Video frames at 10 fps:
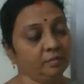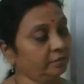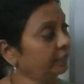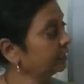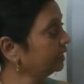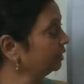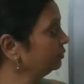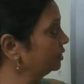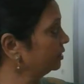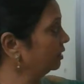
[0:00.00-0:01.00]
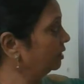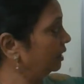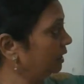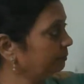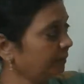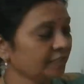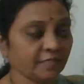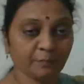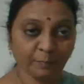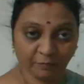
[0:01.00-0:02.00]
negatives in
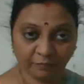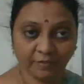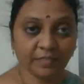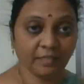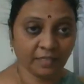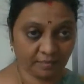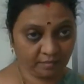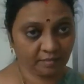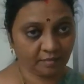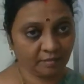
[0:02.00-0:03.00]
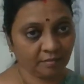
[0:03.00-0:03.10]
present perfect tense?